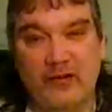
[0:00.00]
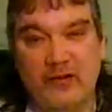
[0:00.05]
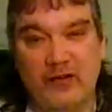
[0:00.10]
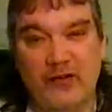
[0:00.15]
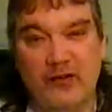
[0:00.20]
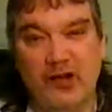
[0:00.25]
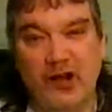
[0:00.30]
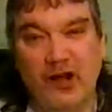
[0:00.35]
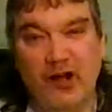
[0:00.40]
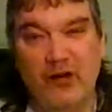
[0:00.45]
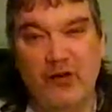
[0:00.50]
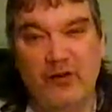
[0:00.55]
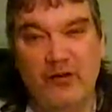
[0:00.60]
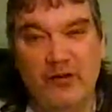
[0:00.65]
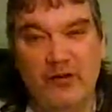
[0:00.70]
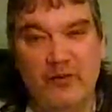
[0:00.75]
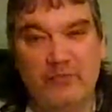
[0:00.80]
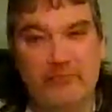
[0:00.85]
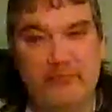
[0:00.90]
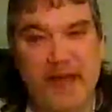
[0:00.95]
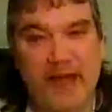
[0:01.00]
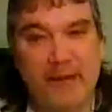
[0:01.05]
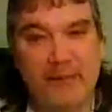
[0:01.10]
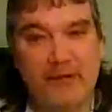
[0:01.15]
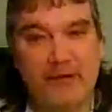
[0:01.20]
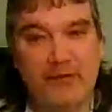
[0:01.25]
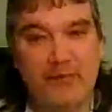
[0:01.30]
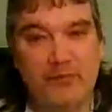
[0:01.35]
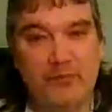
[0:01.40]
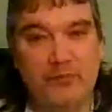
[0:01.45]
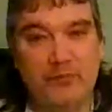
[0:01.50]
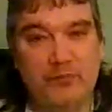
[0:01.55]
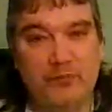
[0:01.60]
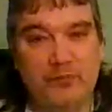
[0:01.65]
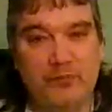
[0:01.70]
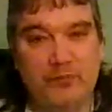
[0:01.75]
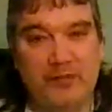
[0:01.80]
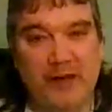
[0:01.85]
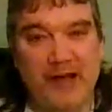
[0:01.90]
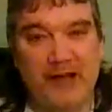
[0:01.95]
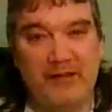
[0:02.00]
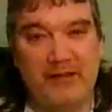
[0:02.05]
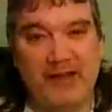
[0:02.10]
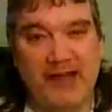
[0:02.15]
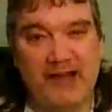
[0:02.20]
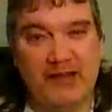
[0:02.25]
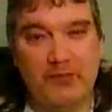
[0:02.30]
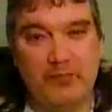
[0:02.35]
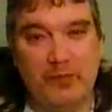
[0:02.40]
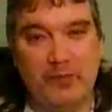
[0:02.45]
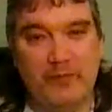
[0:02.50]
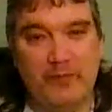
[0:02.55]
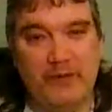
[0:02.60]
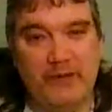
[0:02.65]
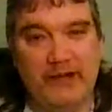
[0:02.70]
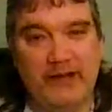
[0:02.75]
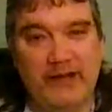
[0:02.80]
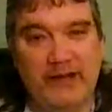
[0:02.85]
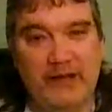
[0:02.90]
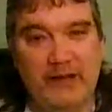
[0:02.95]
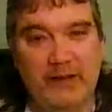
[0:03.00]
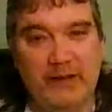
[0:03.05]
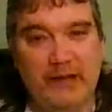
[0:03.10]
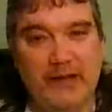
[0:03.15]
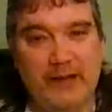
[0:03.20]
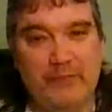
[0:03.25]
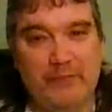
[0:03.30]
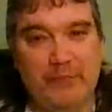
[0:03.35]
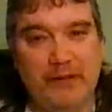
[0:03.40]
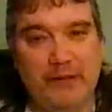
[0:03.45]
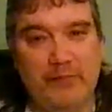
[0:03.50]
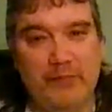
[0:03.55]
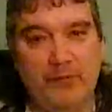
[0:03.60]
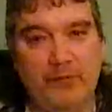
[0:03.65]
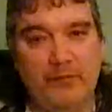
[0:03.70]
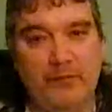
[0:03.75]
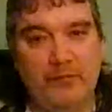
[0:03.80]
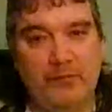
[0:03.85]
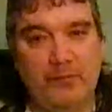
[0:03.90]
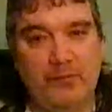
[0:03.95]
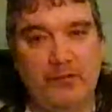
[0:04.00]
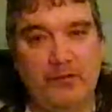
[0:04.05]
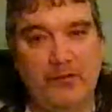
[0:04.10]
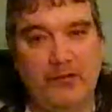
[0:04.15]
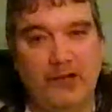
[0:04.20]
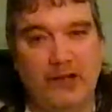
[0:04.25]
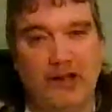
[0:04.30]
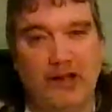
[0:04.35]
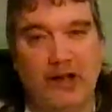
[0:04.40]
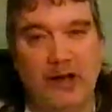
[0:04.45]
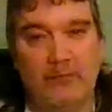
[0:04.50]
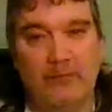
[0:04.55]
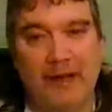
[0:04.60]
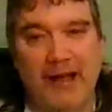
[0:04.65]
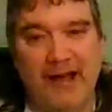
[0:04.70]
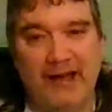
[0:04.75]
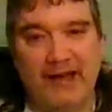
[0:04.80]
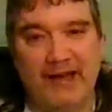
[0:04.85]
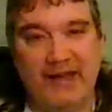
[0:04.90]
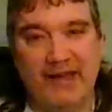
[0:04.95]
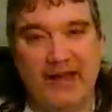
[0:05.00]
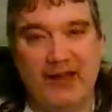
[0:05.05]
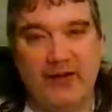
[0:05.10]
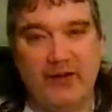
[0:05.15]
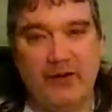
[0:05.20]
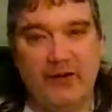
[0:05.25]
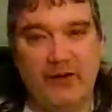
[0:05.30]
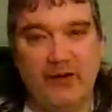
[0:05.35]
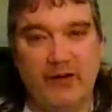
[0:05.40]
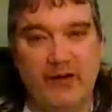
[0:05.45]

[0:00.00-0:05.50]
you know, maybe that's what we need to get people to come back together,